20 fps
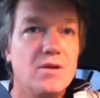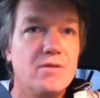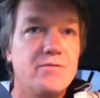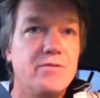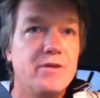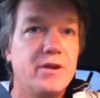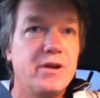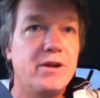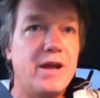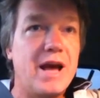
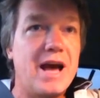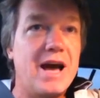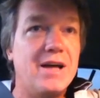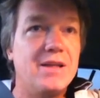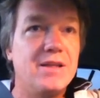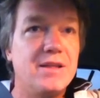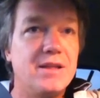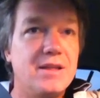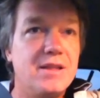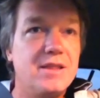figured
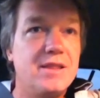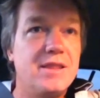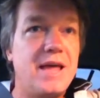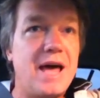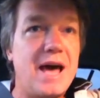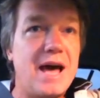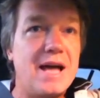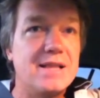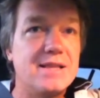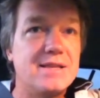out
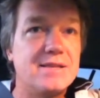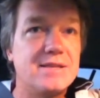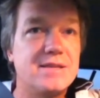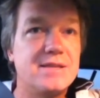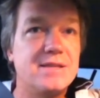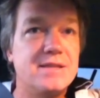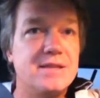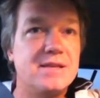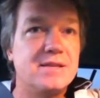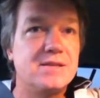that
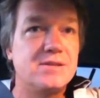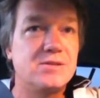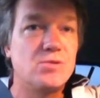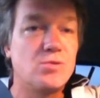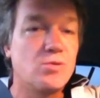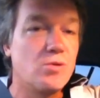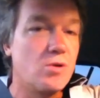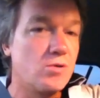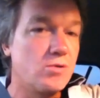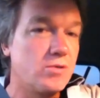this
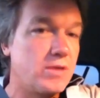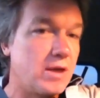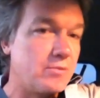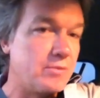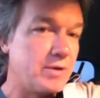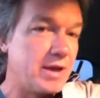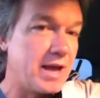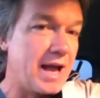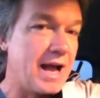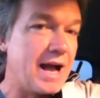growth that
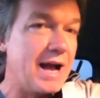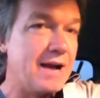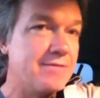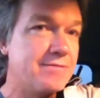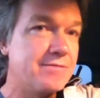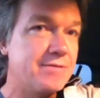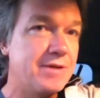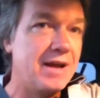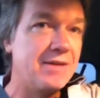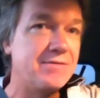we have,
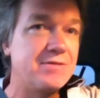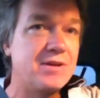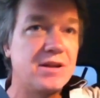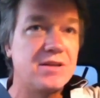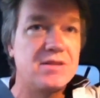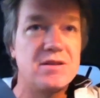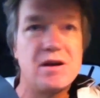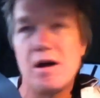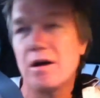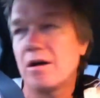and I've done
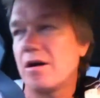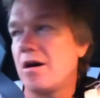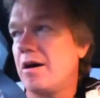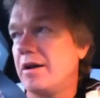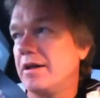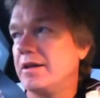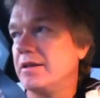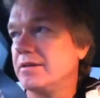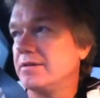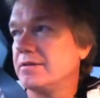a talk
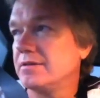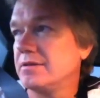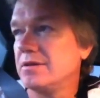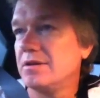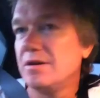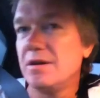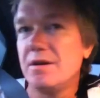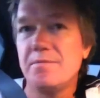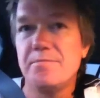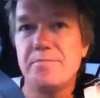on it,
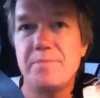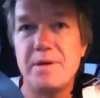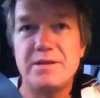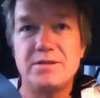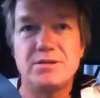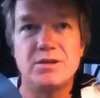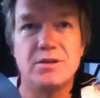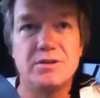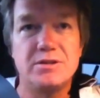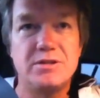
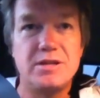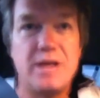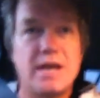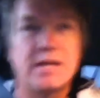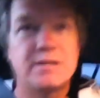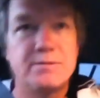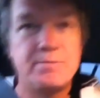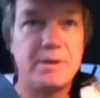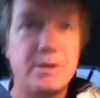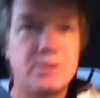based on this
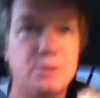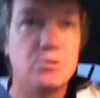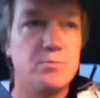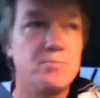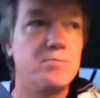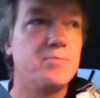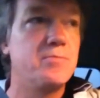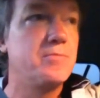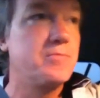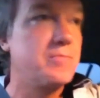
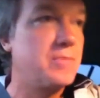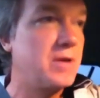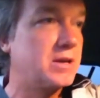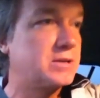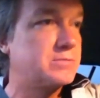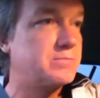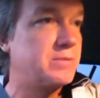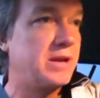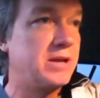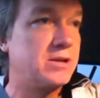
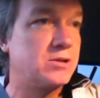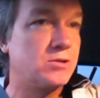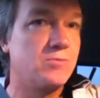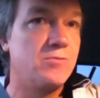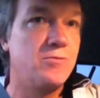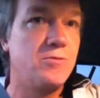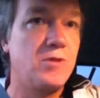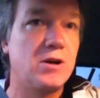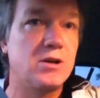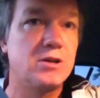exponential
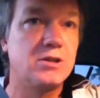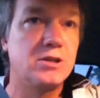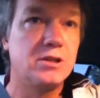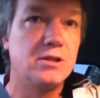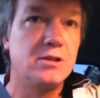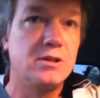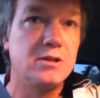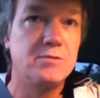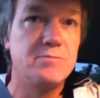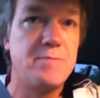
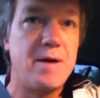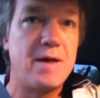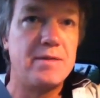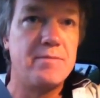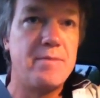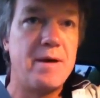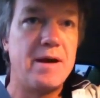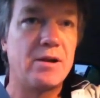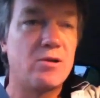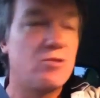function, this
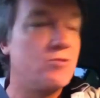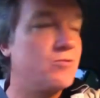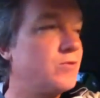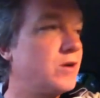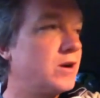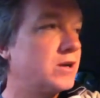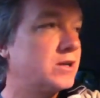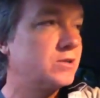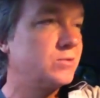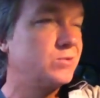mathematical
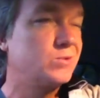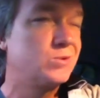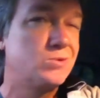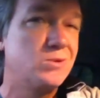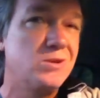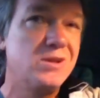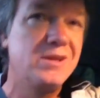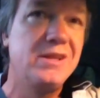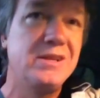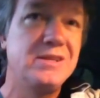function, which
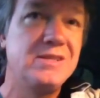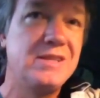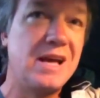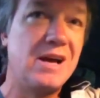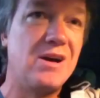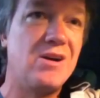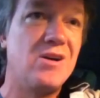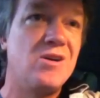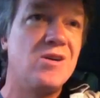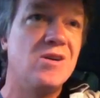really isn't
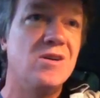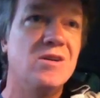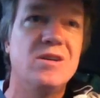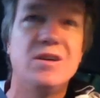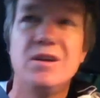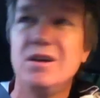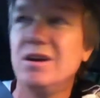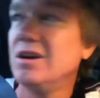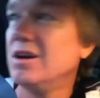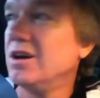that hard,
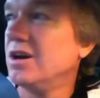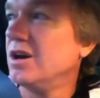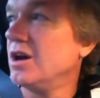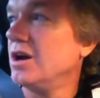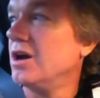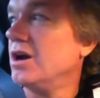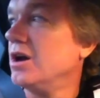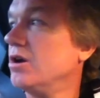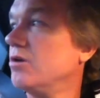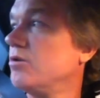
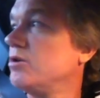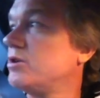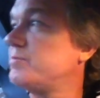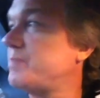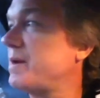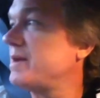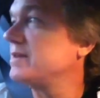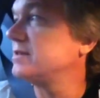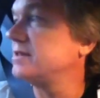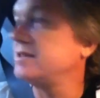which
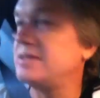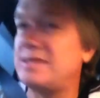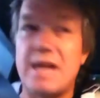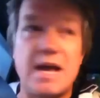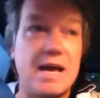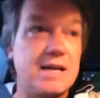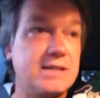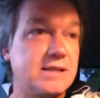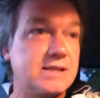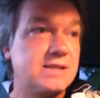basically
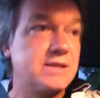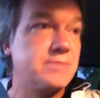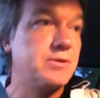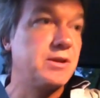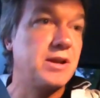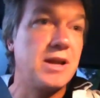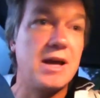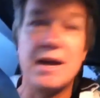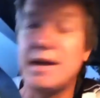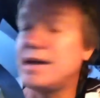says that
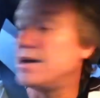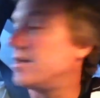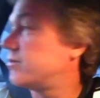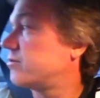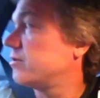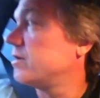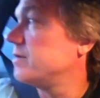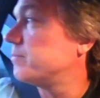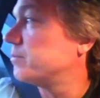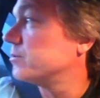something like a
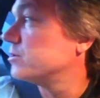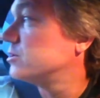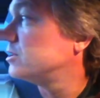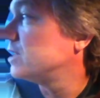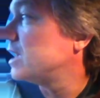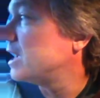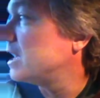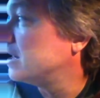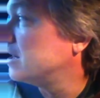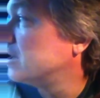
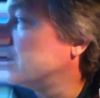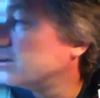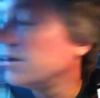3%